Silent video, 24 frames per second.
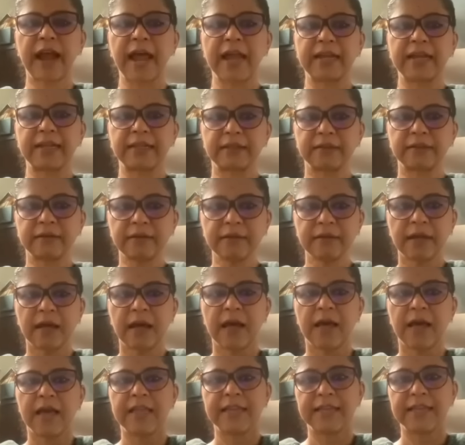and the
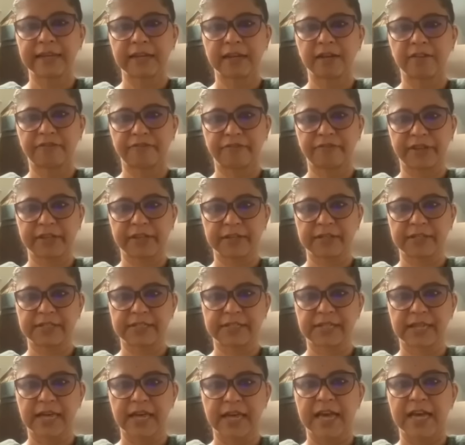little
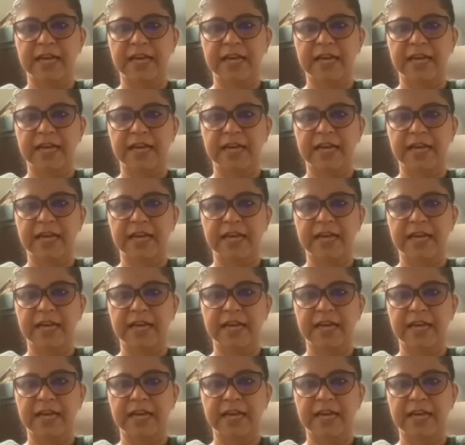fingers.